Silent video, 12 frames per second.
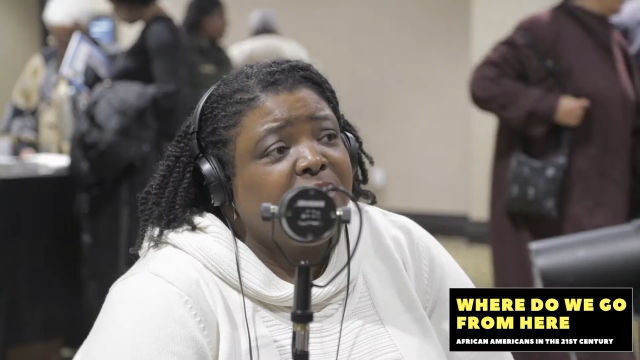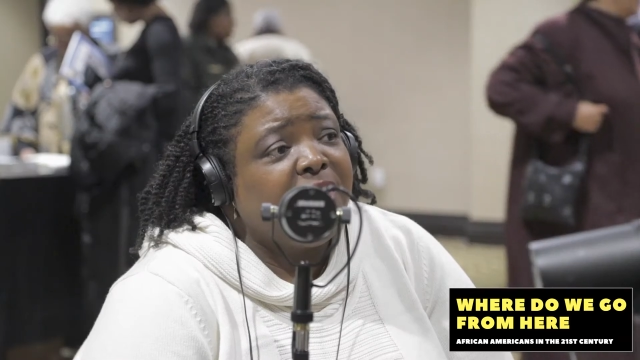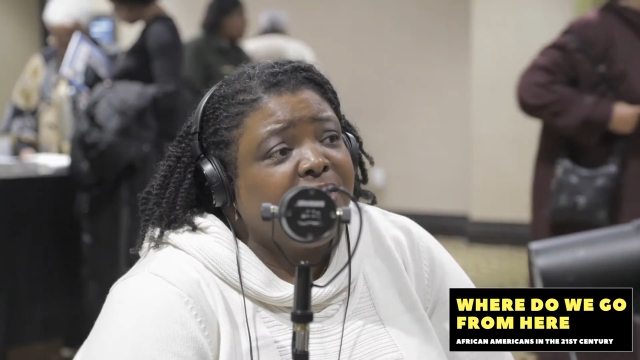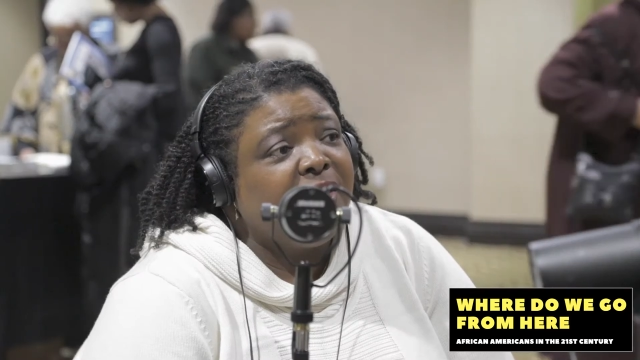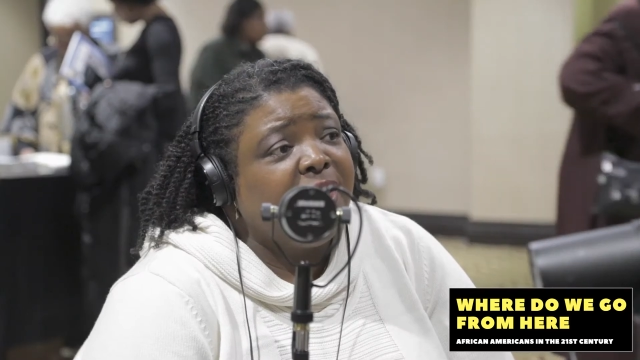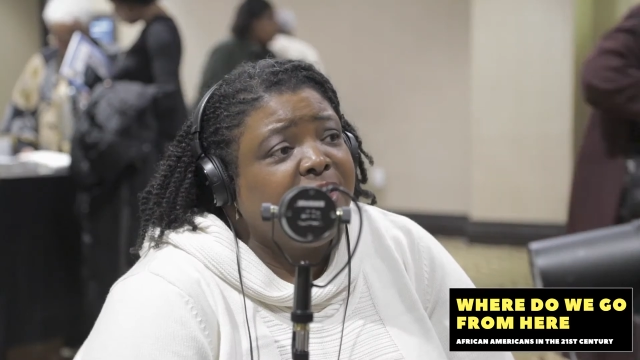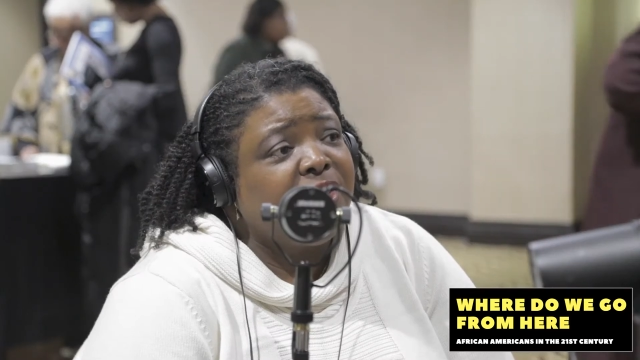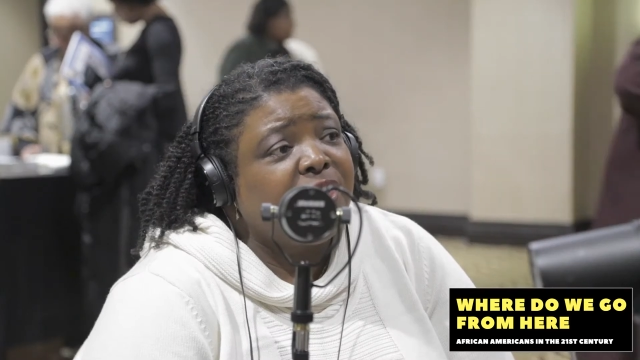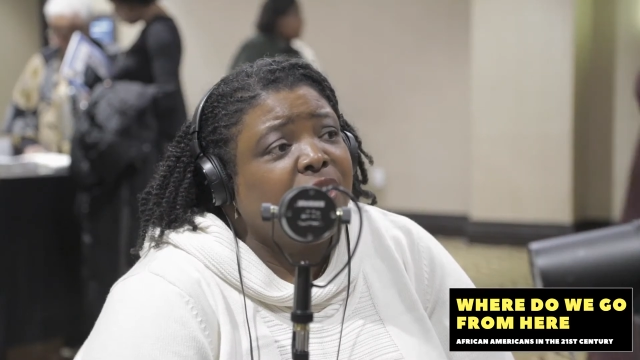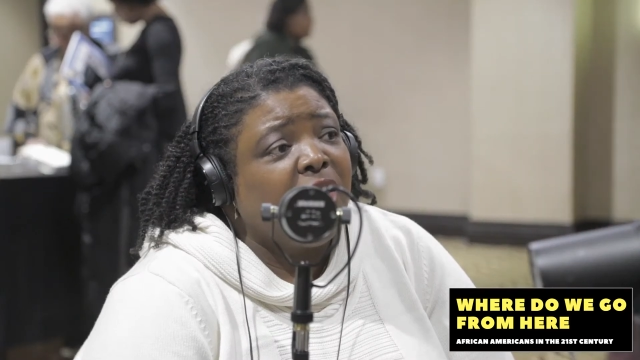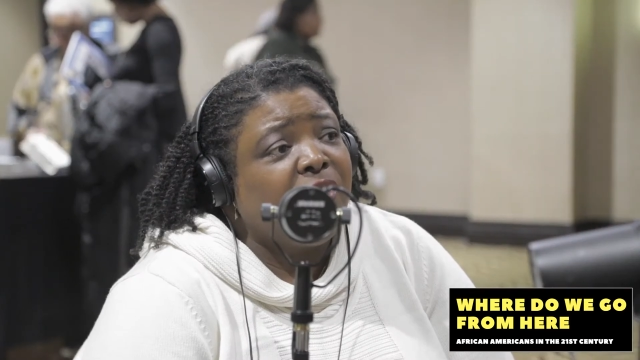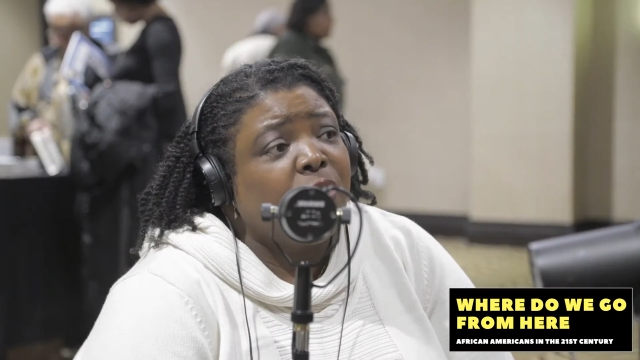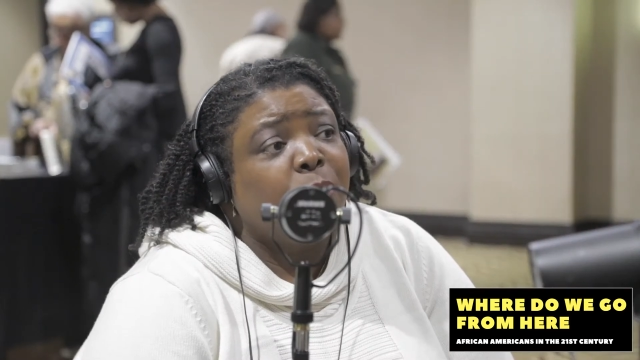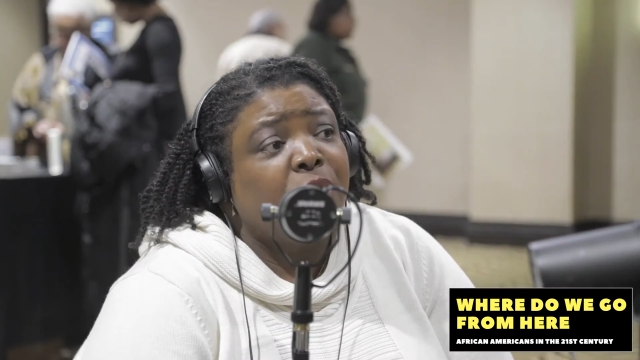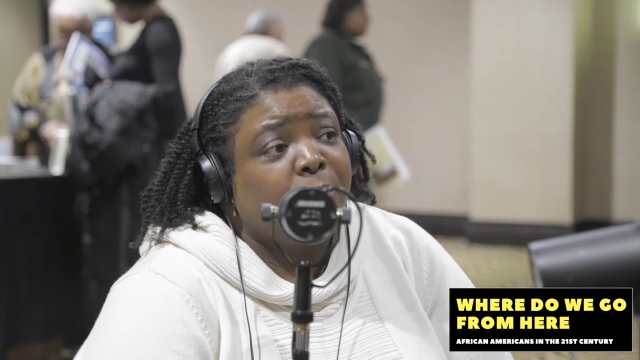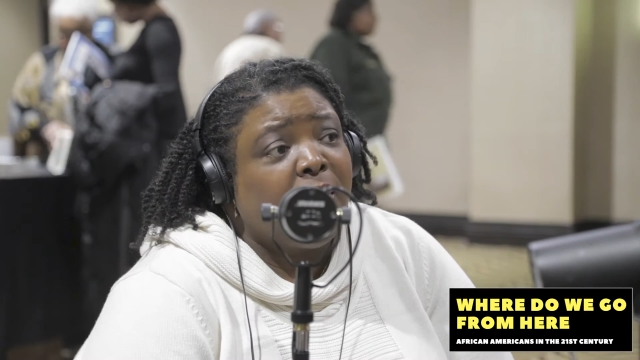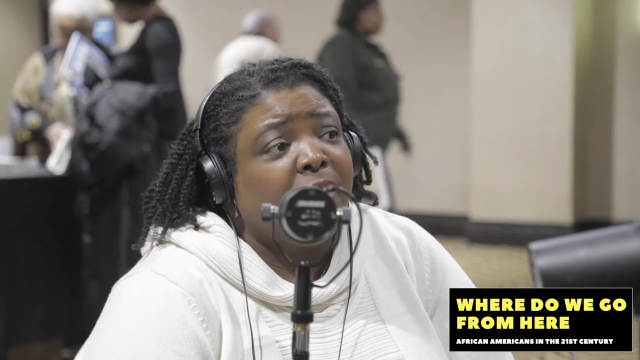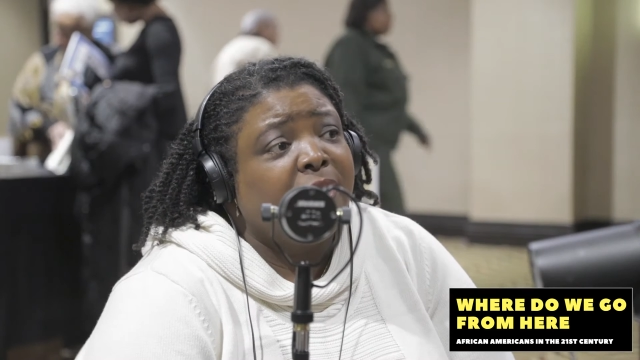to take the lenses off that were put
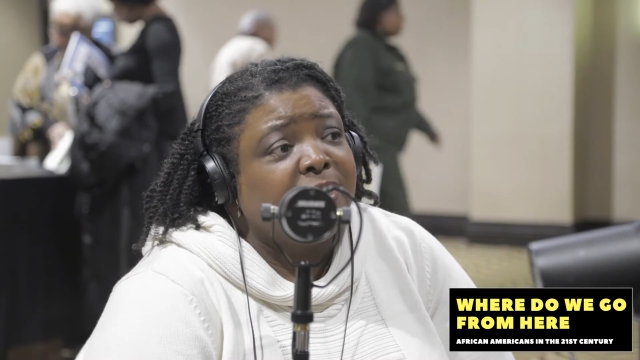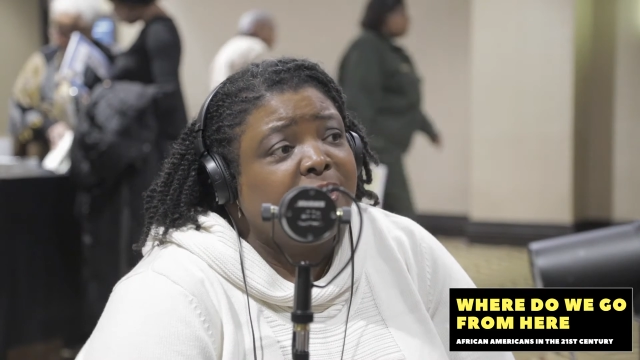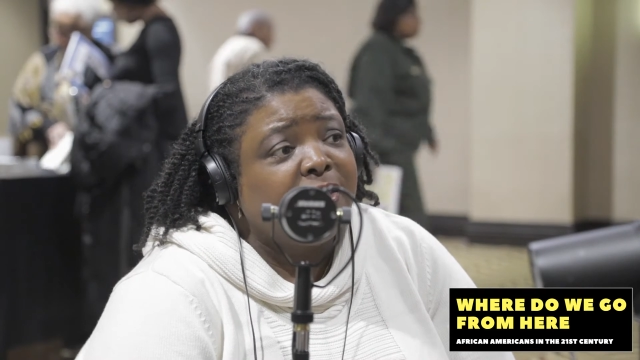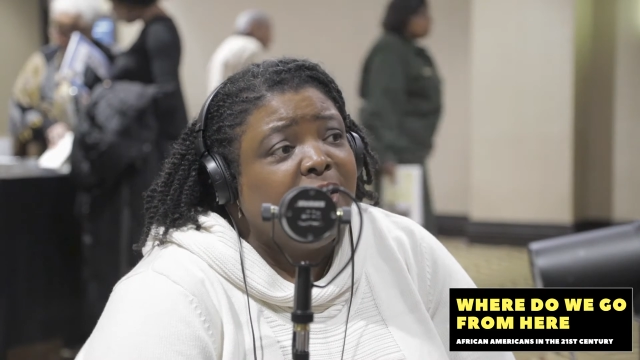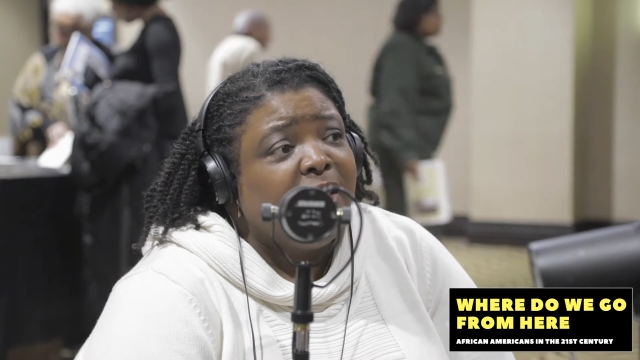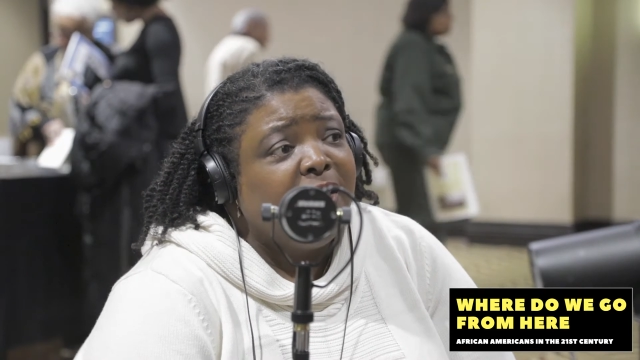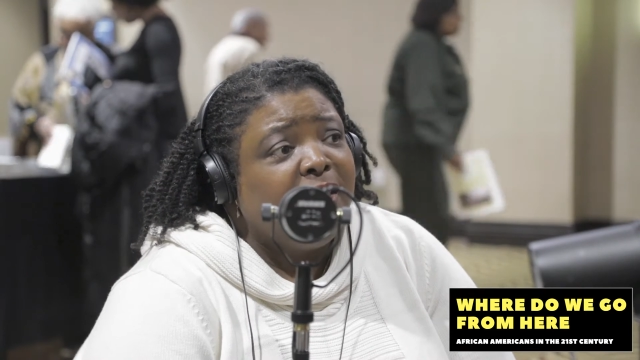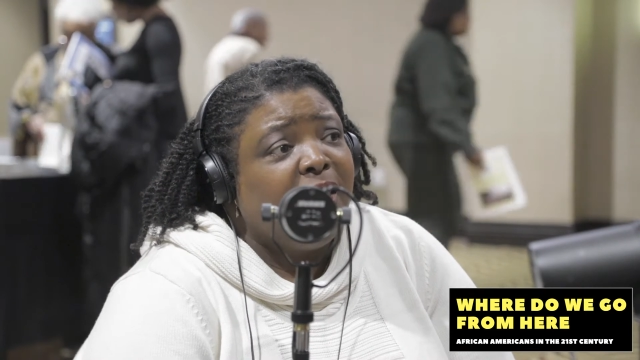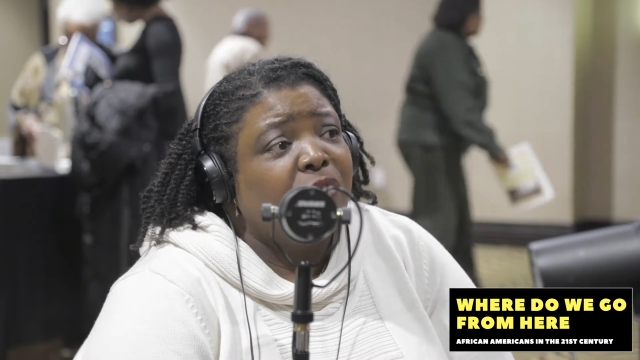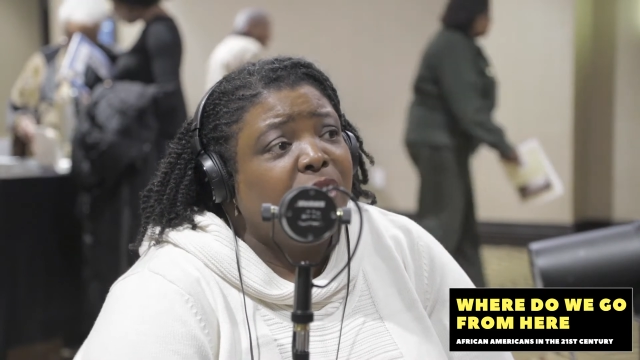upon us and